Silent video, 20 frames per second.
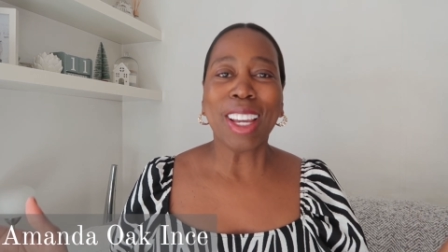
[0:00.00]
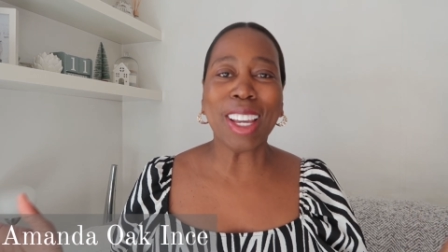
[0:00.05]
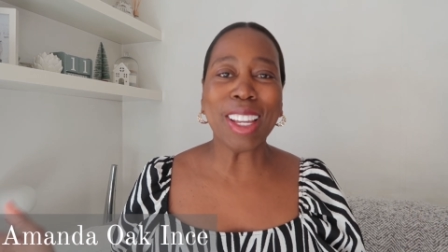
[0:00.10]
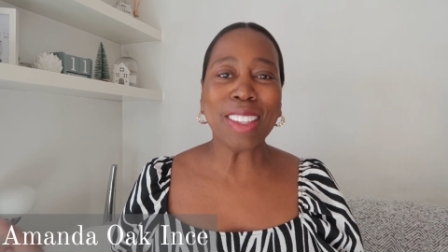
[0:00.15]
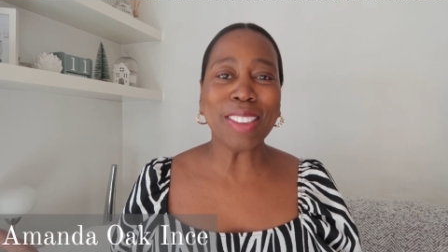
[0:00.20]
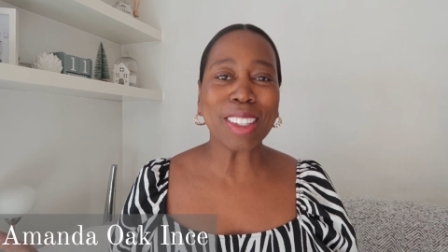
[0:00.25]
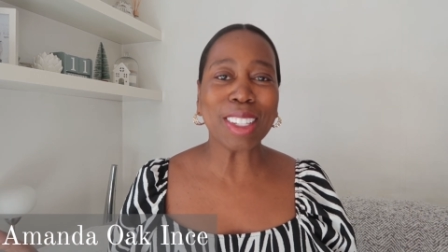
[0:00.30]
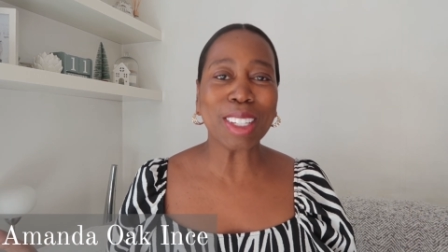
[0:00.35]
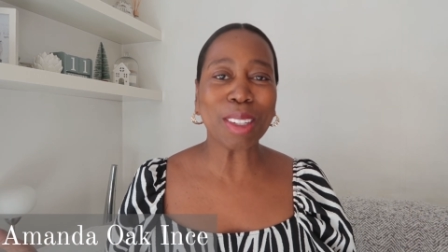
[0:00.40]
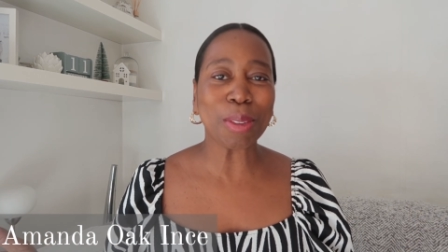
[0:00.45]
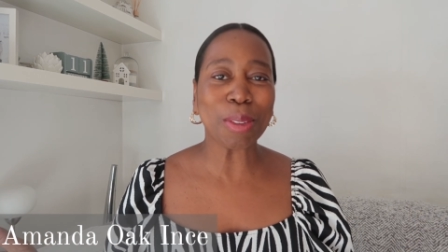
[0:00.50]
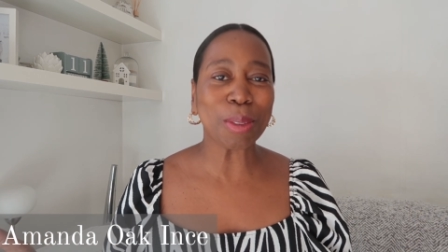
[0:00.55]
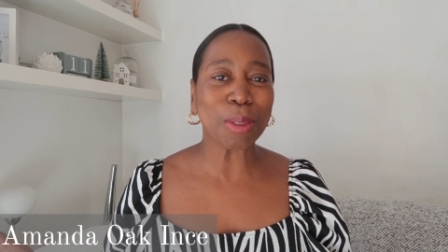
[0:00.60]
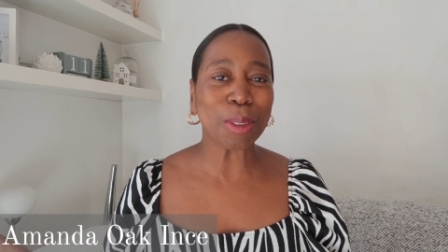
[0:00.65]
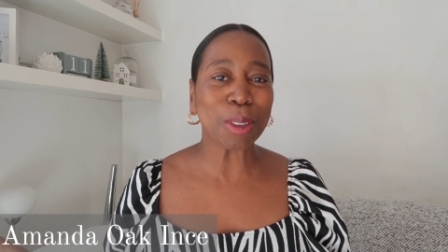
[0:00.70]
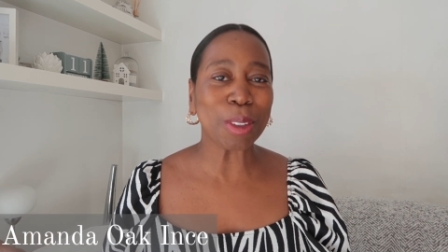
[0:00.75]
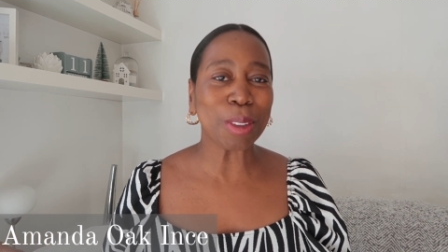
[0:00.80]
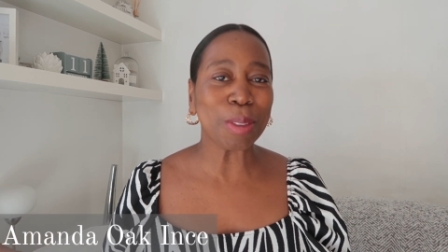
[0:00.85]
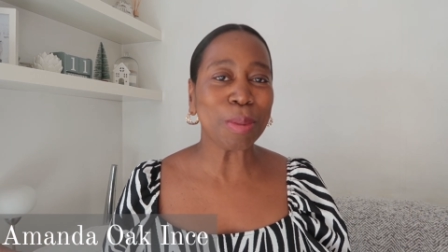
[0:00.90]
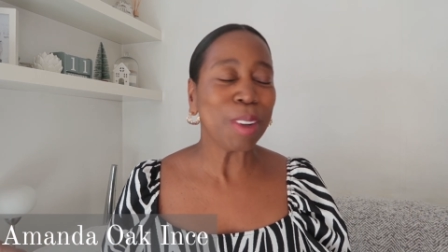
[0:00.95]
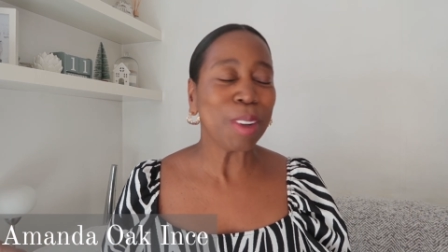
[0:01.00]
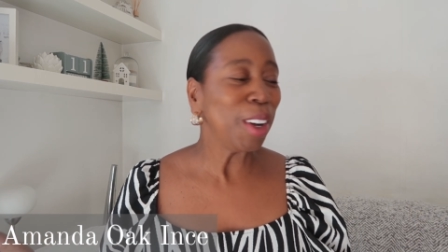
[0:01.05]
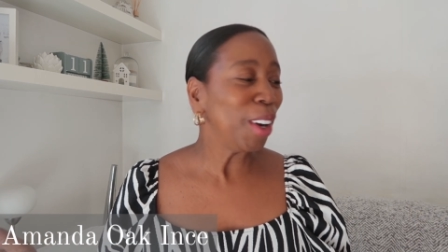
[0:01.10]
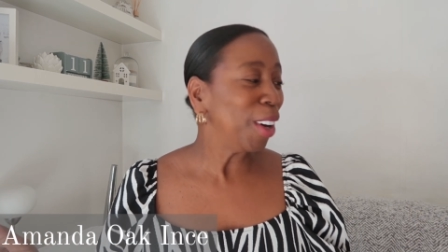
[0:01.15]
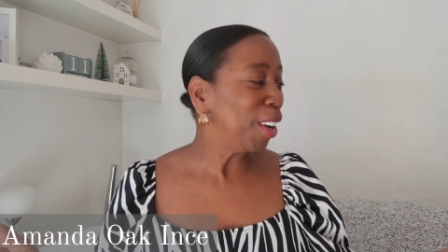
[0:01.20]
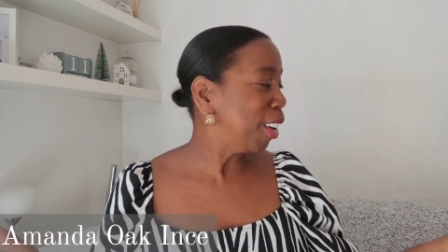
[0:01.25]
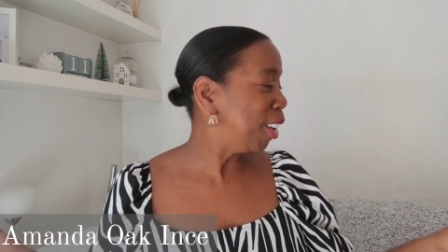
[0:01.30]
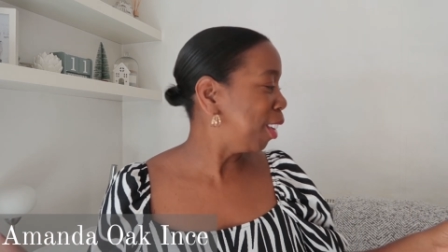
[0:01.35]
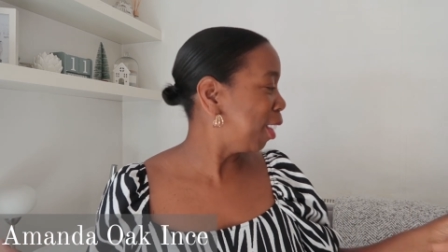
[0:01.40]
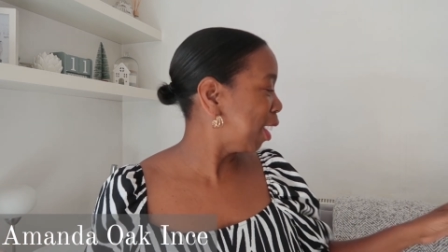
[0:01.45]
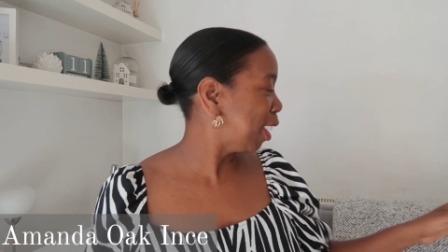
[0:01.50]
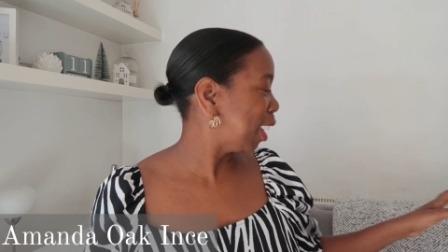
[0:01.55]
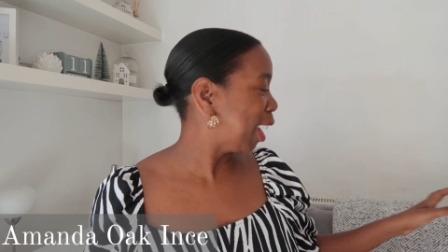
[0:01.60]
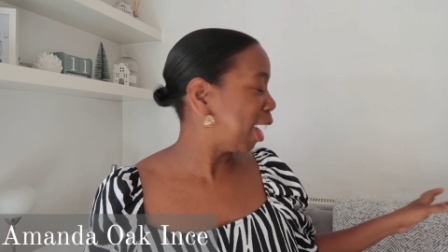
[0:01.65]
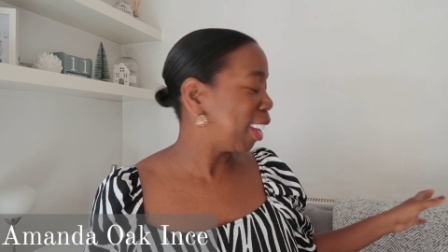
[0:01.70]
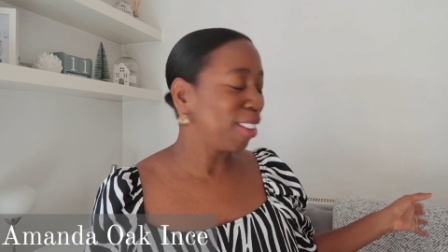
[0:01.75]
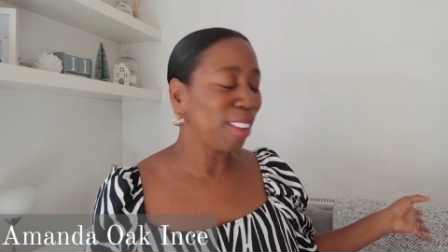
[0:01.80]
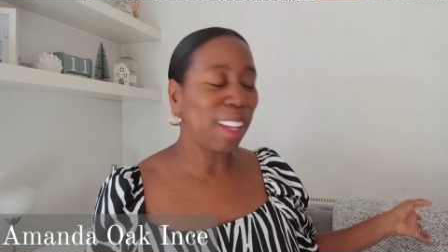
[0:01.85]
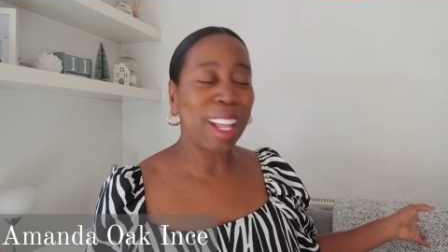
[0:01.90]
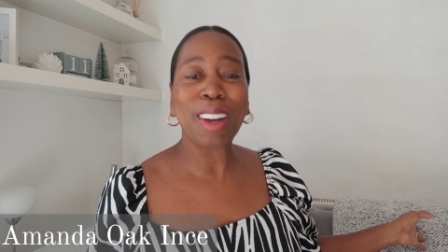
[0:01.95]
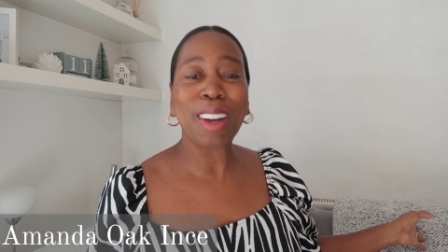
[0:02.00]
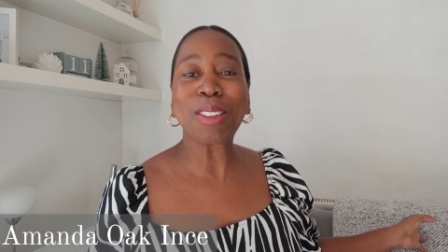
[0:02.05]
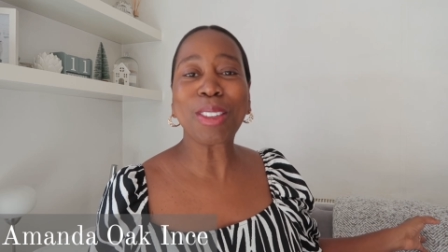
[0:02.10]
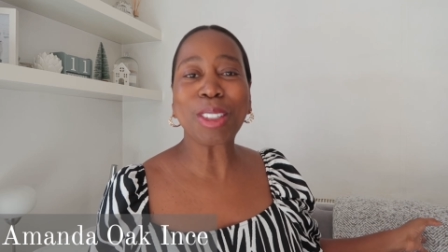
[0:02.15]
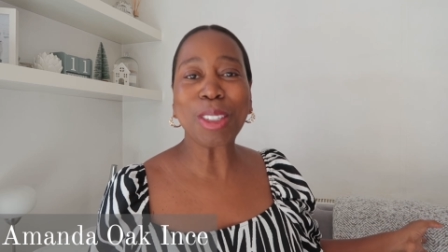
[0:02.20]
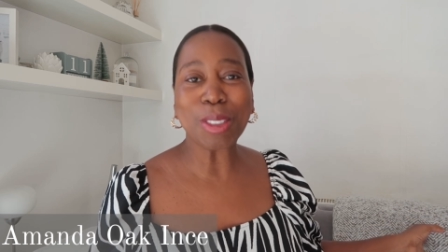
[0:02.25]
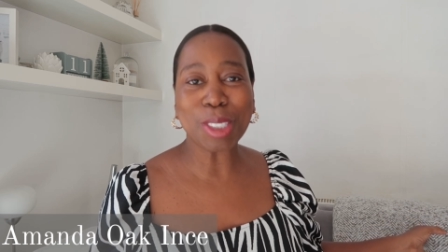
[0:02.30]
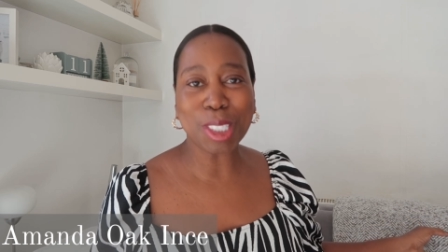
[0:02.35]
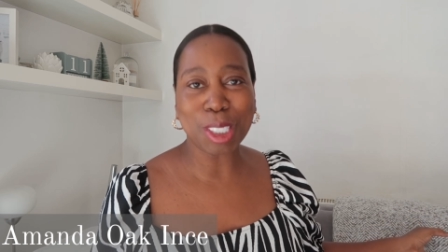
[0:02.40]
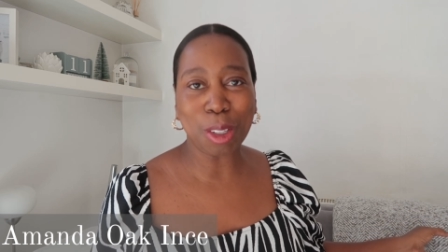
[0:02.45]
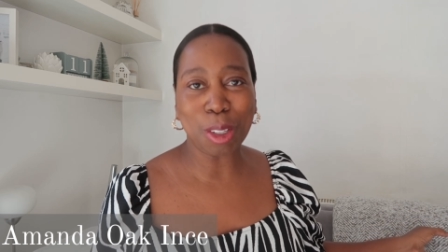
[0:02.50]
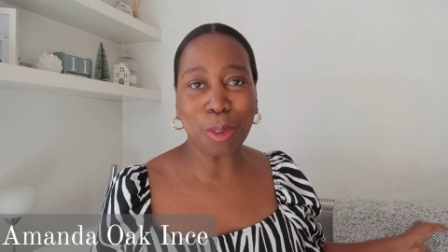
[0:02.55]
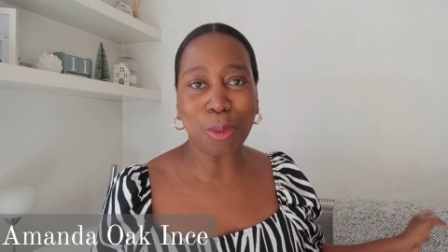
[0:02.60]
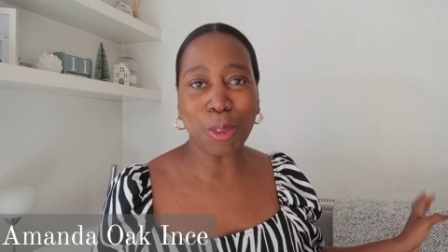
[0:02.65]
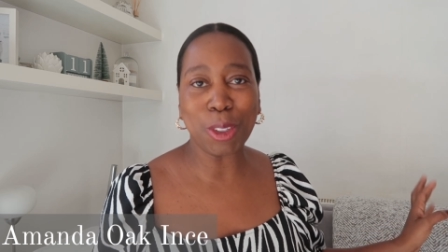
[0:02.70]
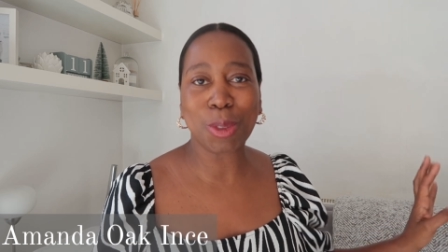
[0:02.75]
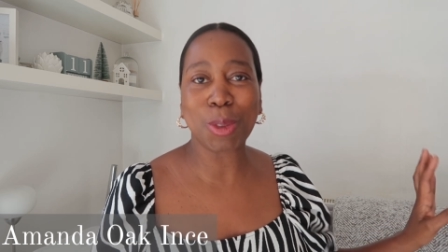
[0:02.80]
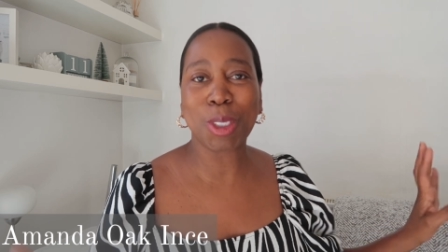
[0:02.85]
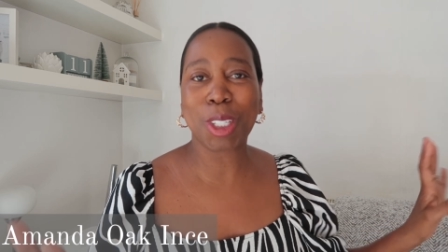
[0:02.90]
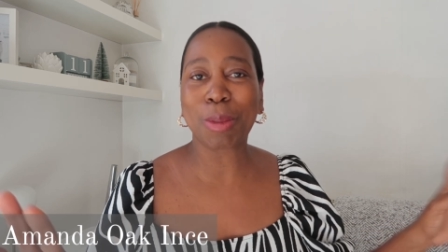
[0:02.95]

in the living room on our new sofas,